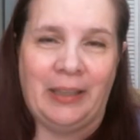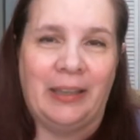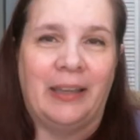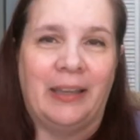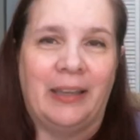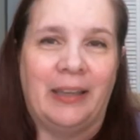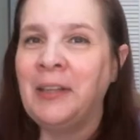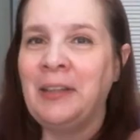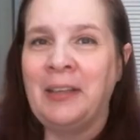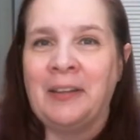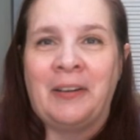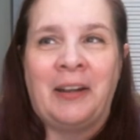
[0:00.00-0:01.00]
the
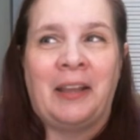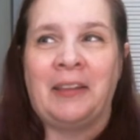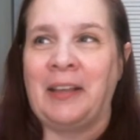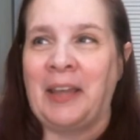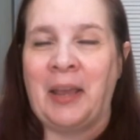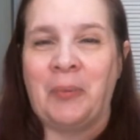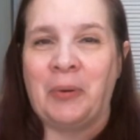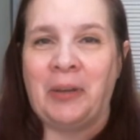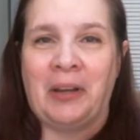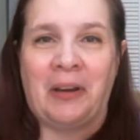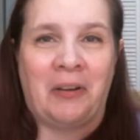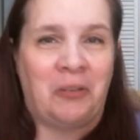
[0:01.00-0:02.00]
internet and the
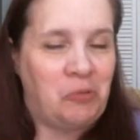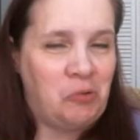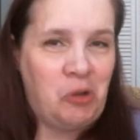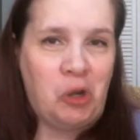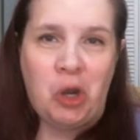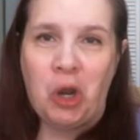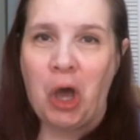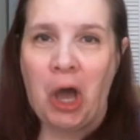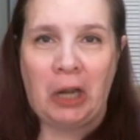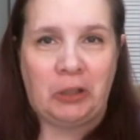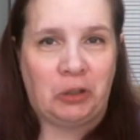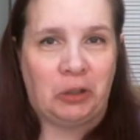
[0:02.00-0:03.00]
cable here,
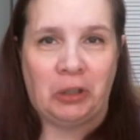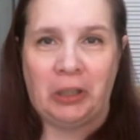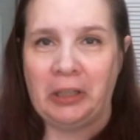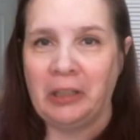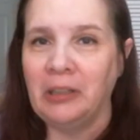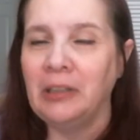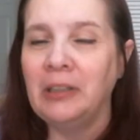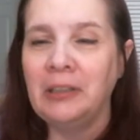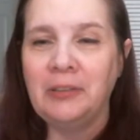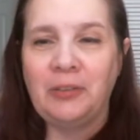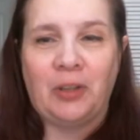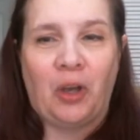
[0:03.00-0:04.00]
not good.
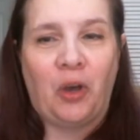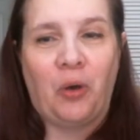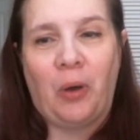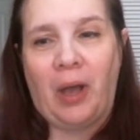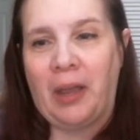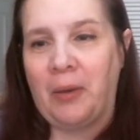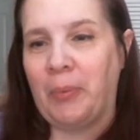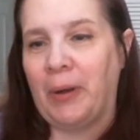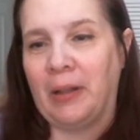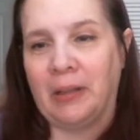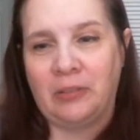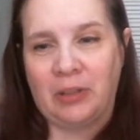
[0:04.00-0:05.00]
So I
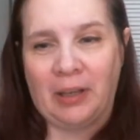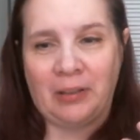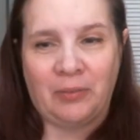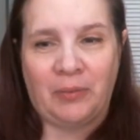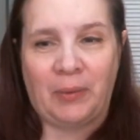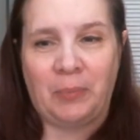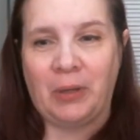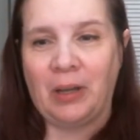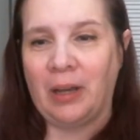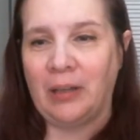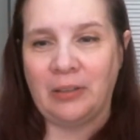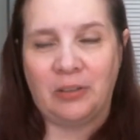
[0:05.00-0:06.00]
apologize if I'm
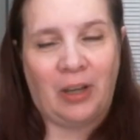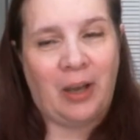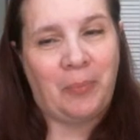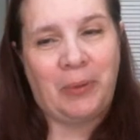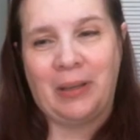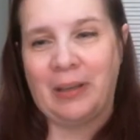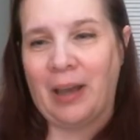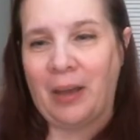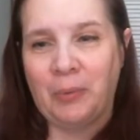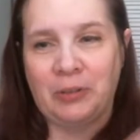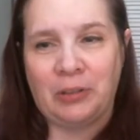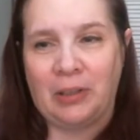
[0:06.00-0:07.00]
kind of choppy.
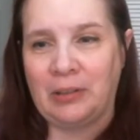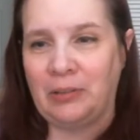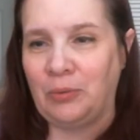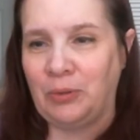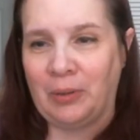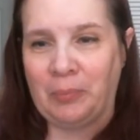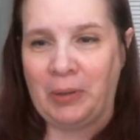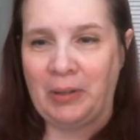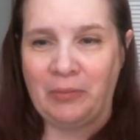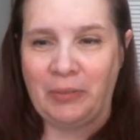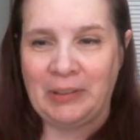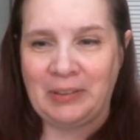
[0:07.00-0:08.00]
I wish I could do
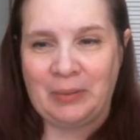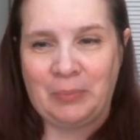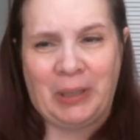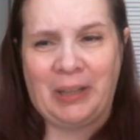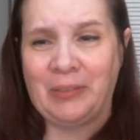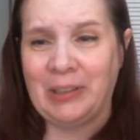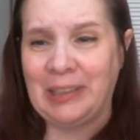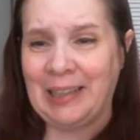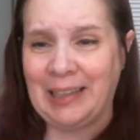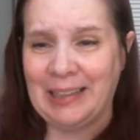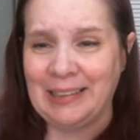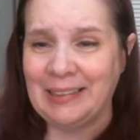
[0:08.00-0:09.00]
something to fix it, but I really
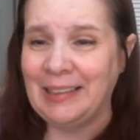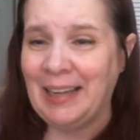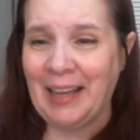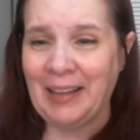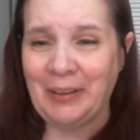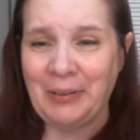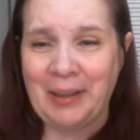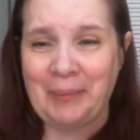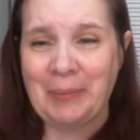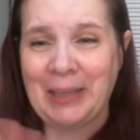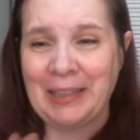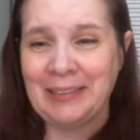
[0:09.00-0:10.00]
can't. Hello,
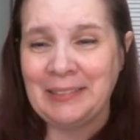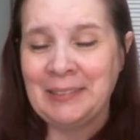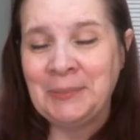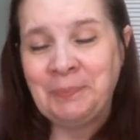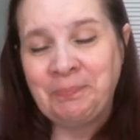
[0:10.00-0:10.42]
Debbie.